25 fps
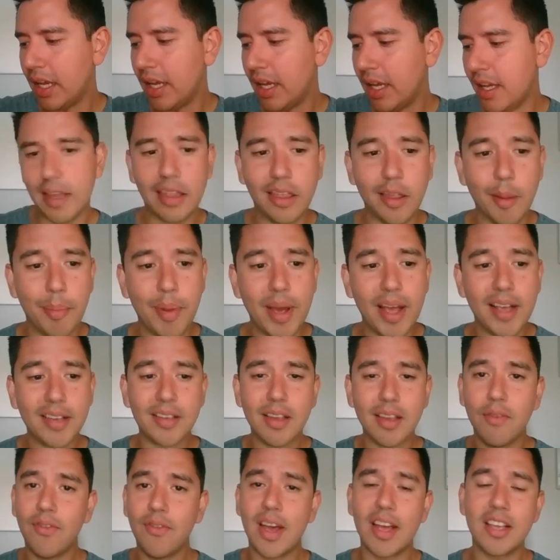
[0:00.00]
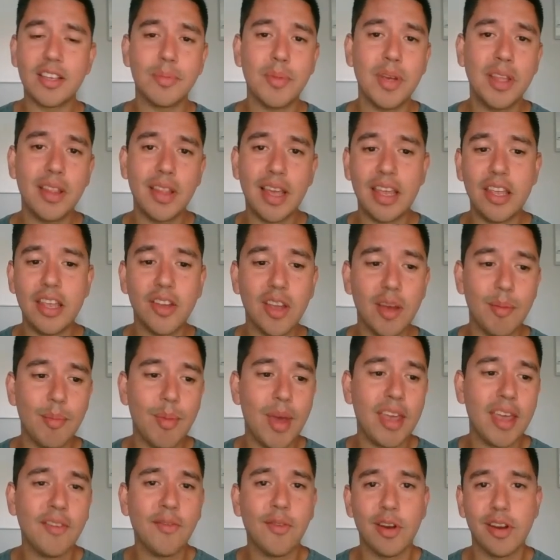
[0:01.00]
that the best investment that you can
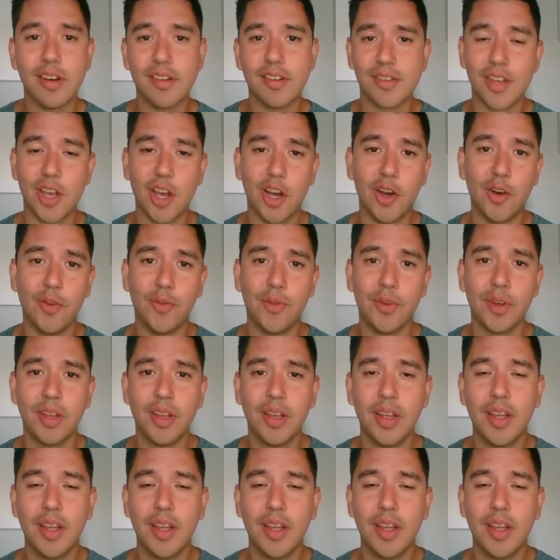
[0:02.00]
make for yourself,